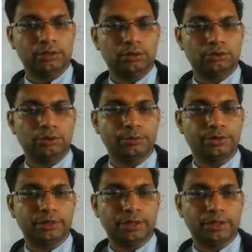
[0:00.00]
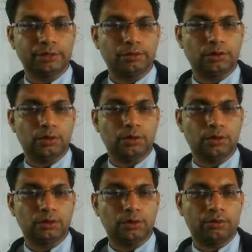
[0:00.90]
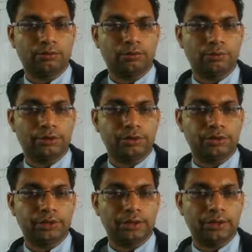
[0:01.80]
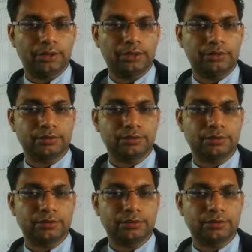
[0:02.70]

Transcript: also be written as log of 48